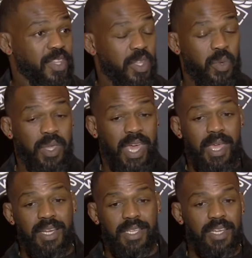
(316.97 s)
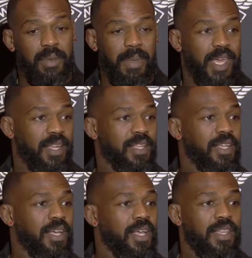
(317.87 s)
You can't duck a man
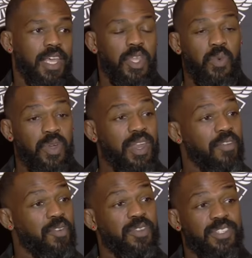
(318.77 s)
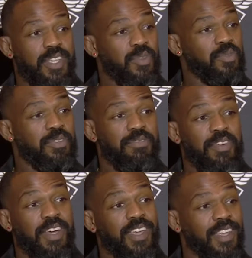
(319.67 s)
that you were never scheduled to
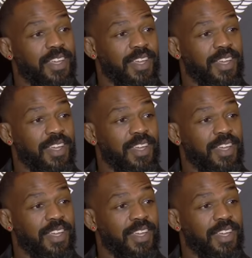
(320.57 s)
fight.